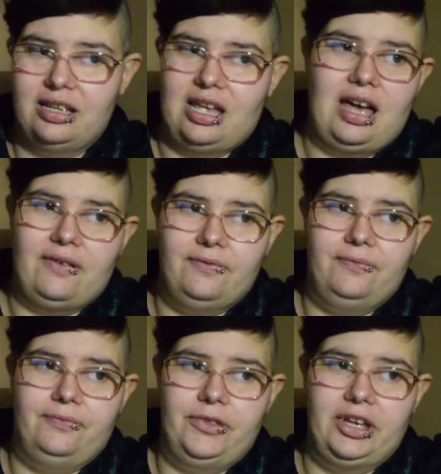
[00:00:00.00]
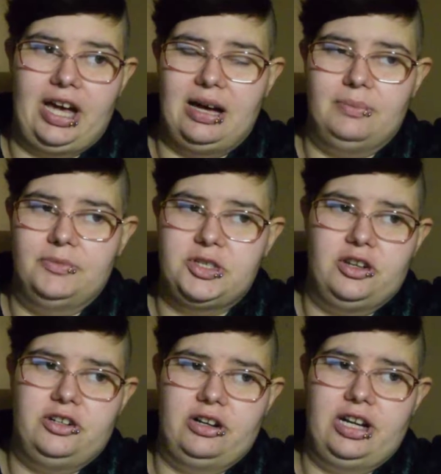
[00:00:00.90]
have the
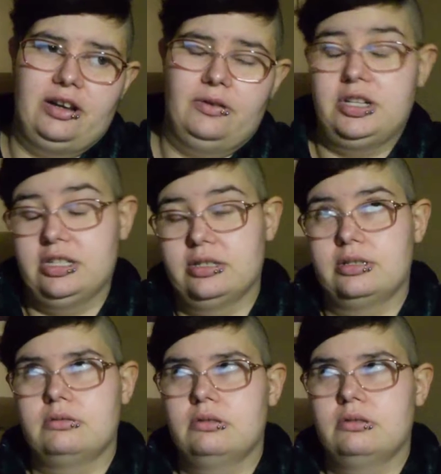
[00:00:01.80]
surgery, which is